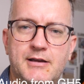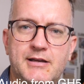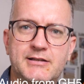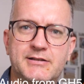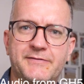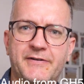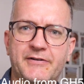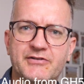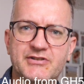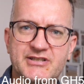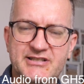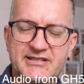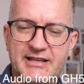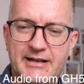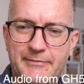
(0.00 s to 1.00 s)

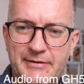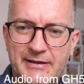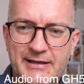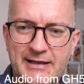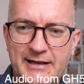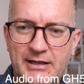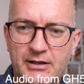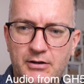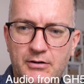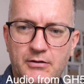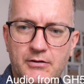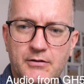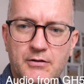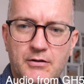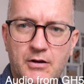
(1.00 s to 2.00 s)
interferences that I've been getting
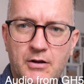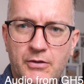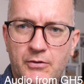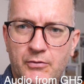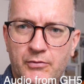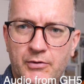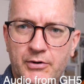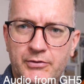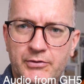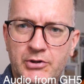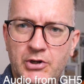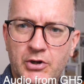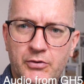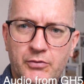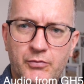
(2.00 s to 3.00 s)
on the Rode
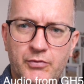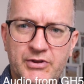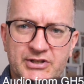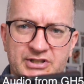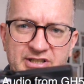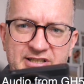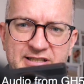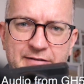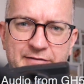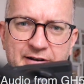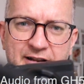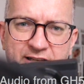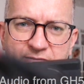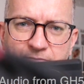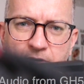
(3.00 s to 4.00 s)
Go with the
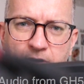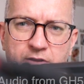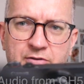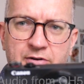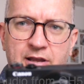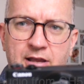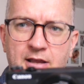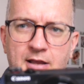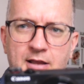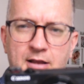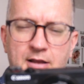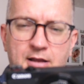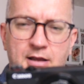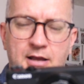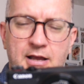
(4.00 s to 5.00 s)
G7X Mark III.
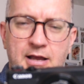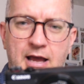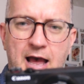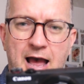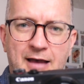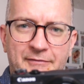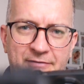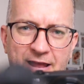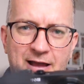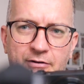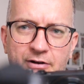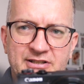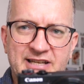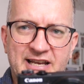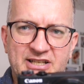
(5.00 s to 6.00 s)
I've
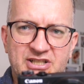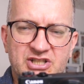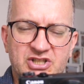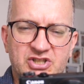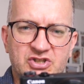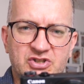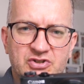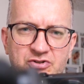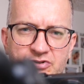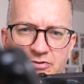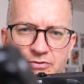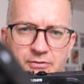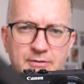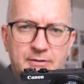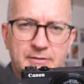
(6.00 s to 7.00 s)
now attached it
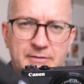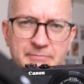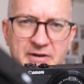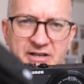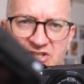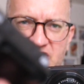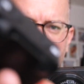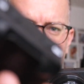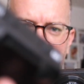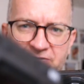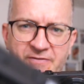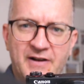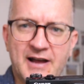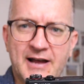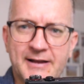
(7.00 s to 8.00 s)
to my
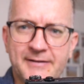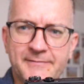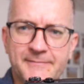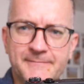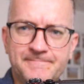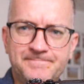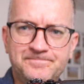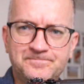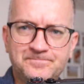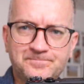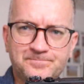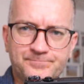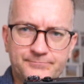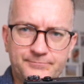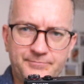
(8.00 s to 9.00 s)
GH5.
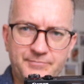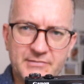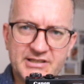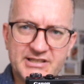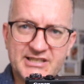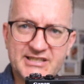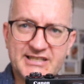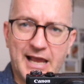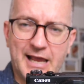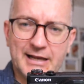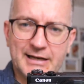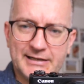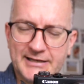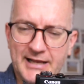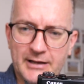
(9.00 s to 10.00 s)
It's just
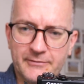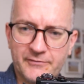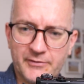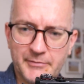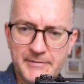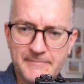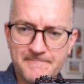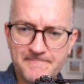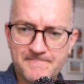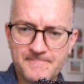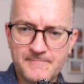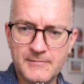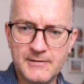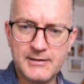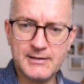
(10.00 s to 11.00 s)
dangling down from it.
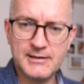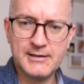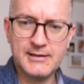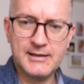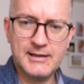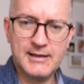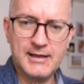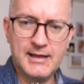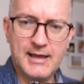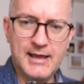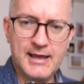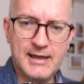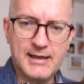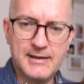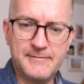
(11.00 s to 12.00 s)

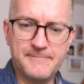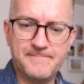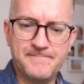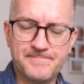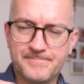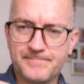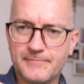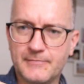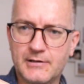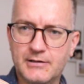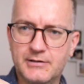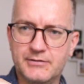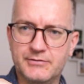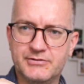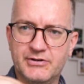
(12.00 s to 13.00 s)
I'm
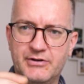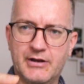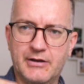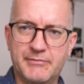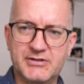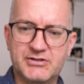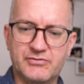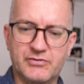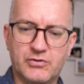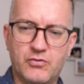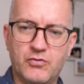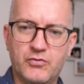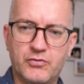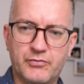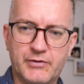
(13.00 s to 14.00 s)
sorry, I meant to
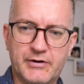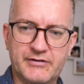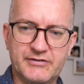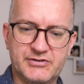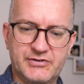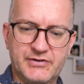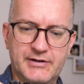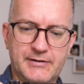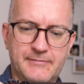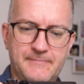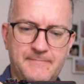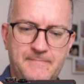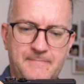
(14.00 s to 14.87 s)
record what I was doing.